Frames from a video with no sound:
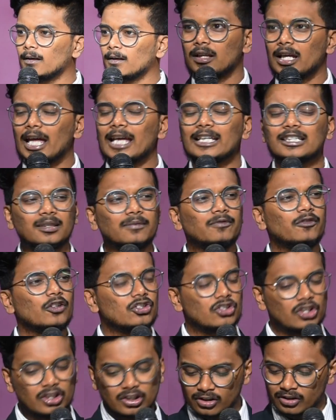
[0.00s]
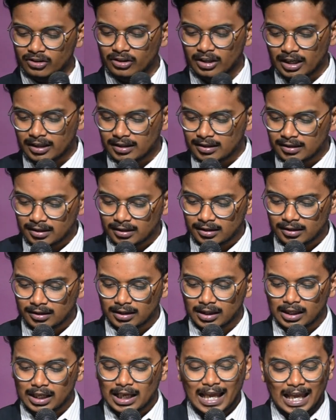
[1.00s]
Except for Jesus Christ,
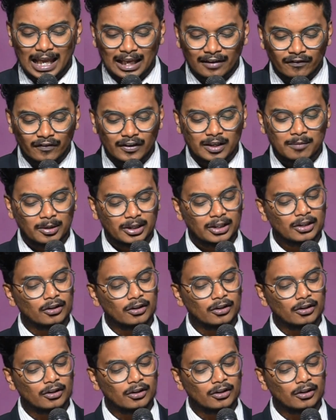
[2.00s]
everybody